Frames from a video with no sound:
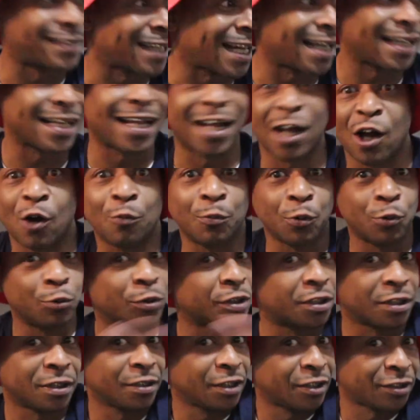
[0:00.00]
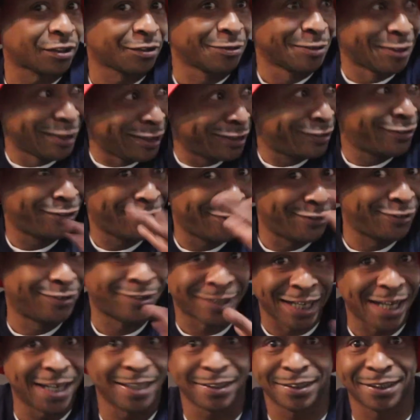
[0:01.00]
sat down, but was It's
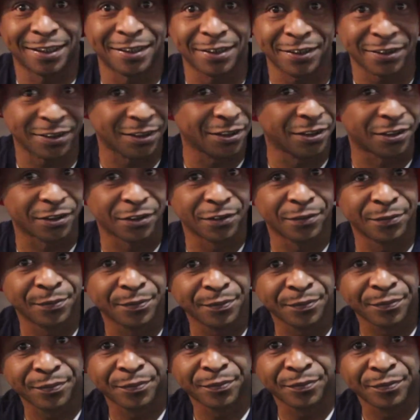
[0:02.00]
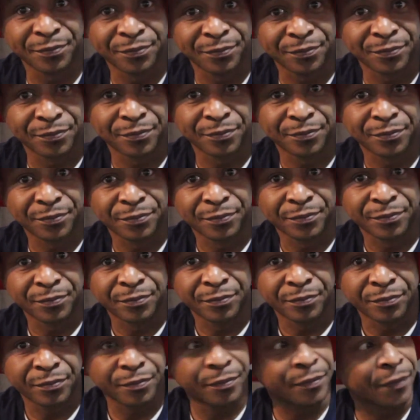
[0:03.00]
things understood. Mm-hmm.
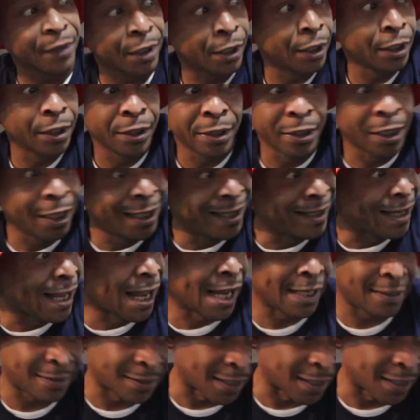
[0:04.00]
And in that